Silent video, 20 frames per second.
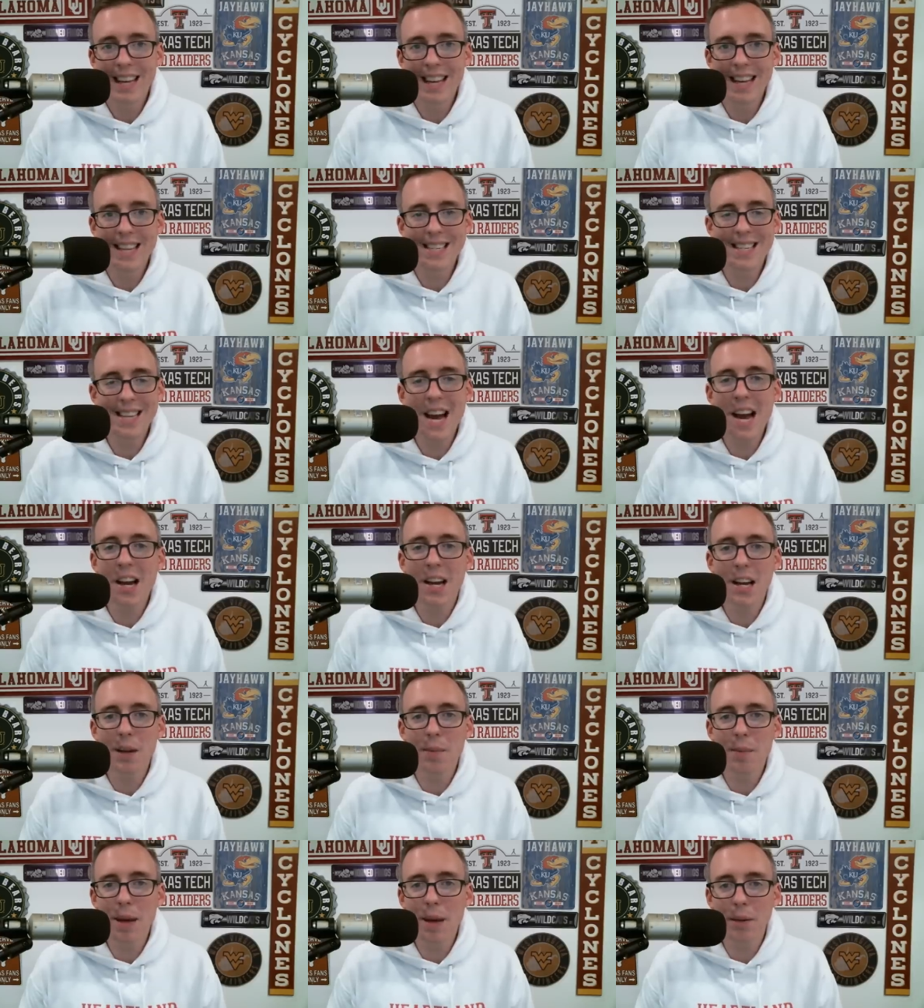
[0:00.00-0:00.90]
is not
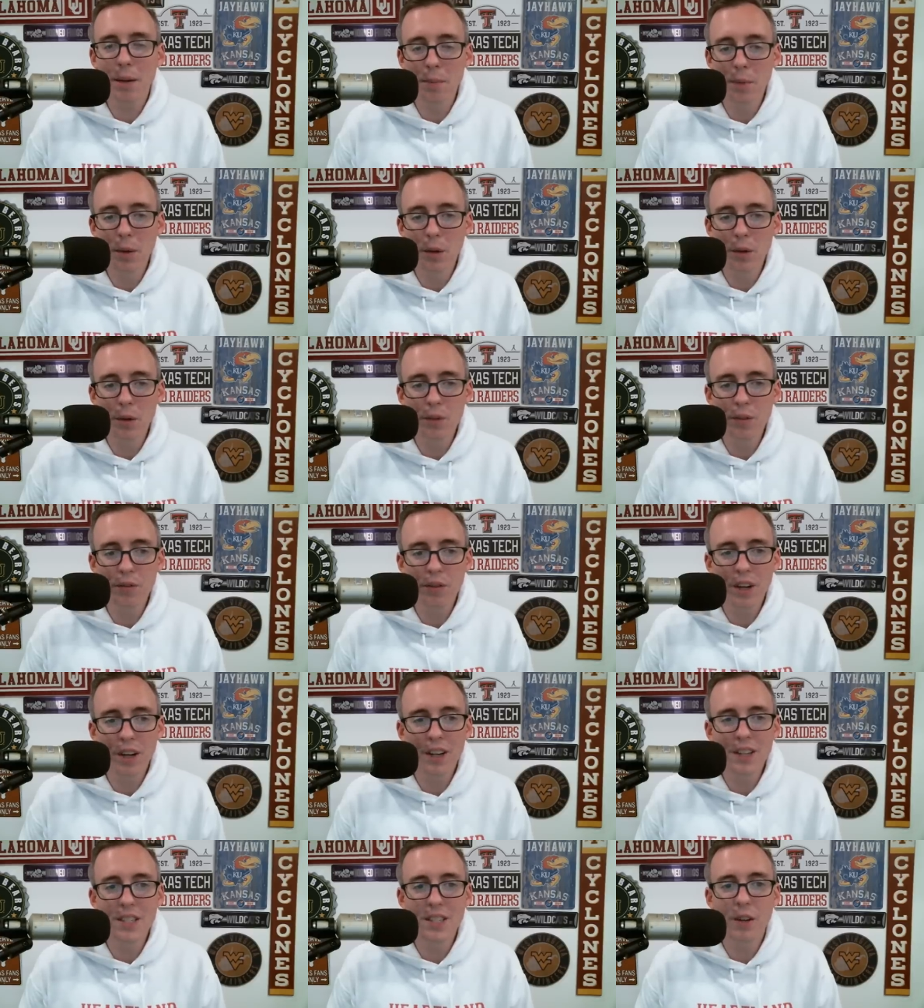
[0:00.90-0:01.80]
going to be able to move
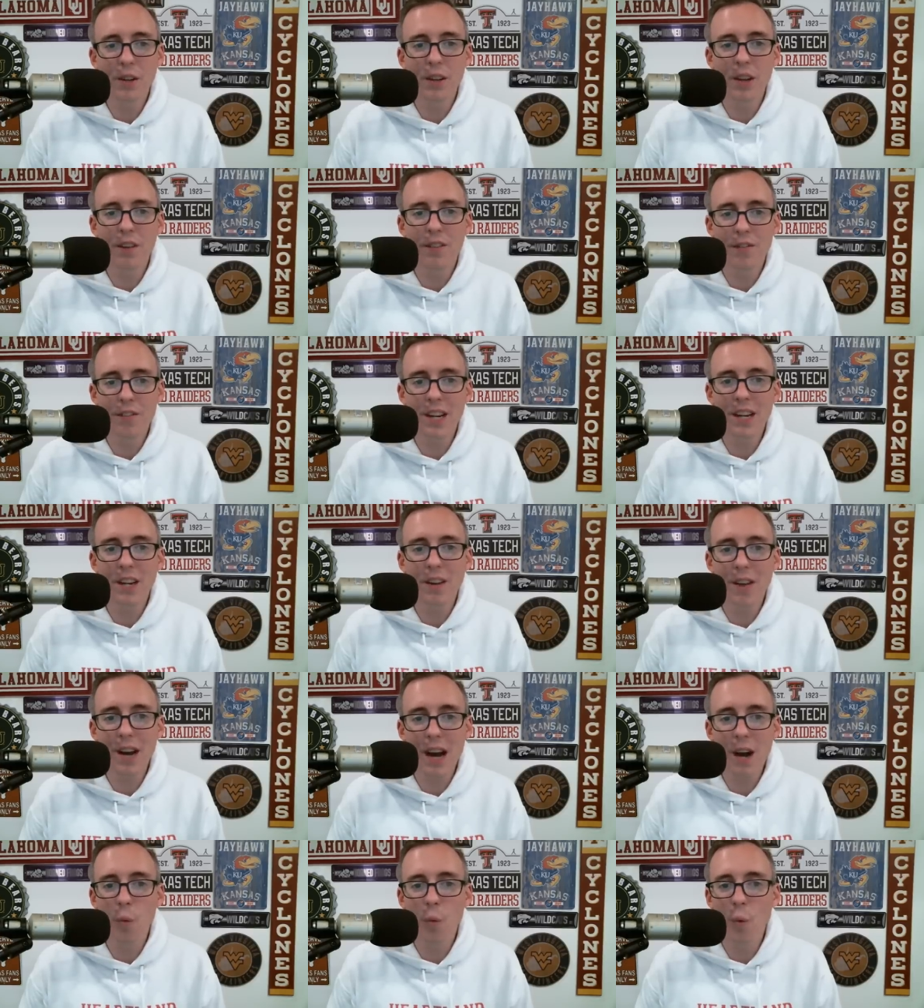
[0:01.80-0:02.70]
until they figure
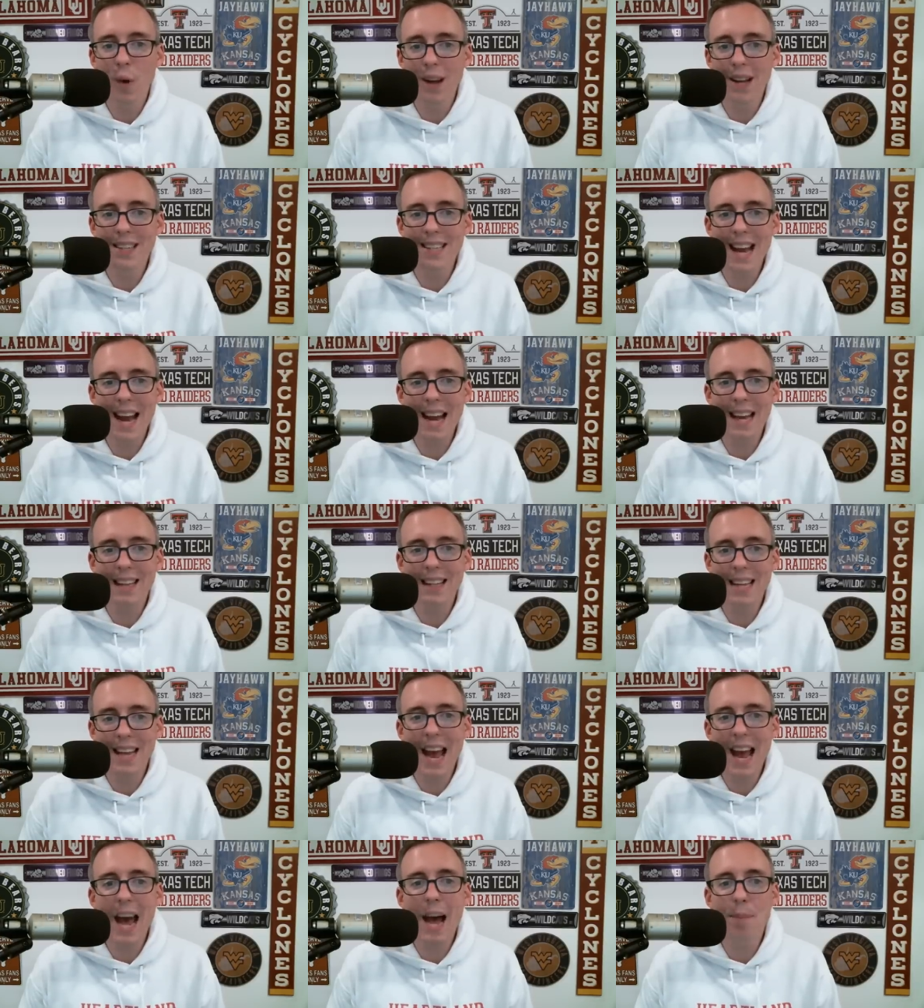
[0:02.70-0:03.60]
out what
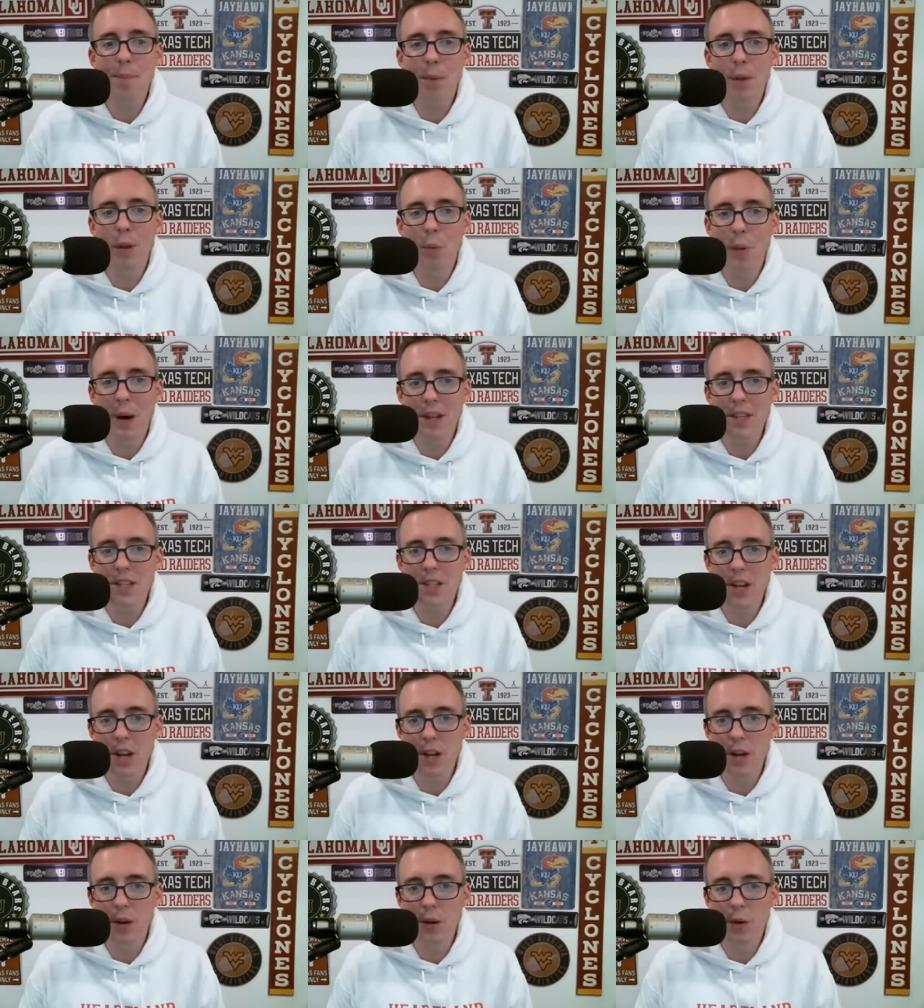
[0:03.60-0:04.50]
exactly Apple wants to
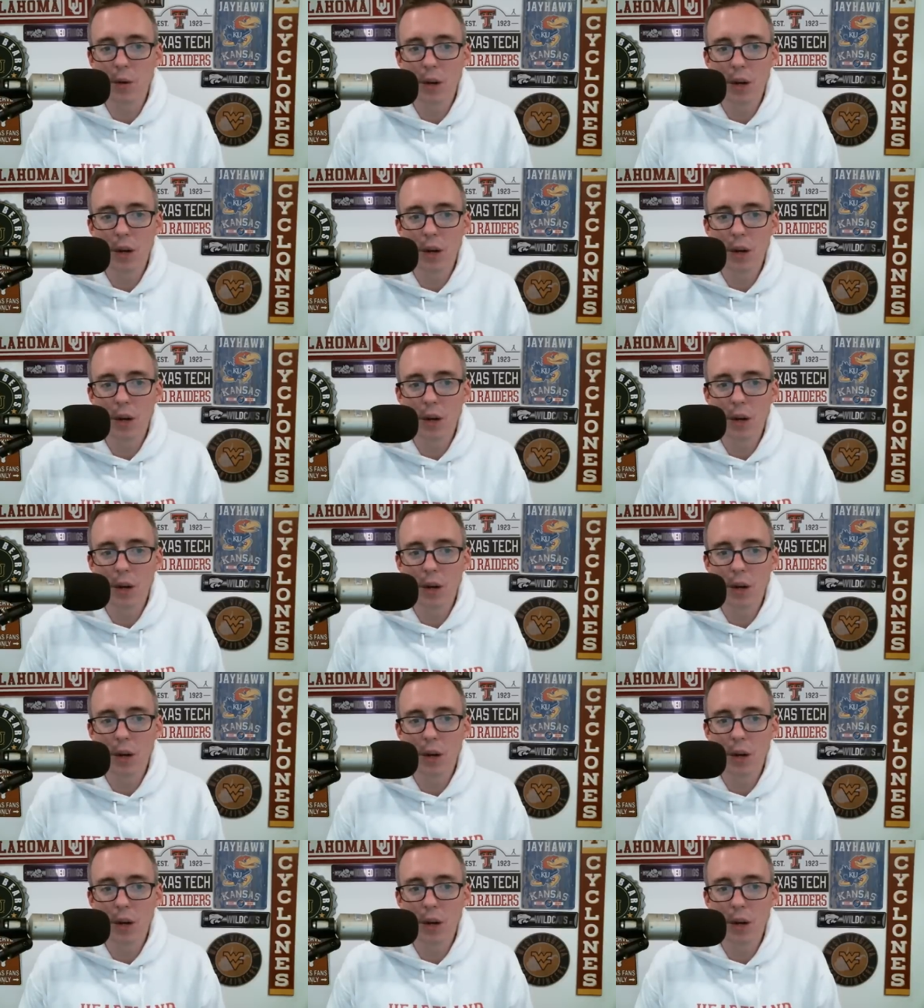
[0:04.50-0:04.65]
do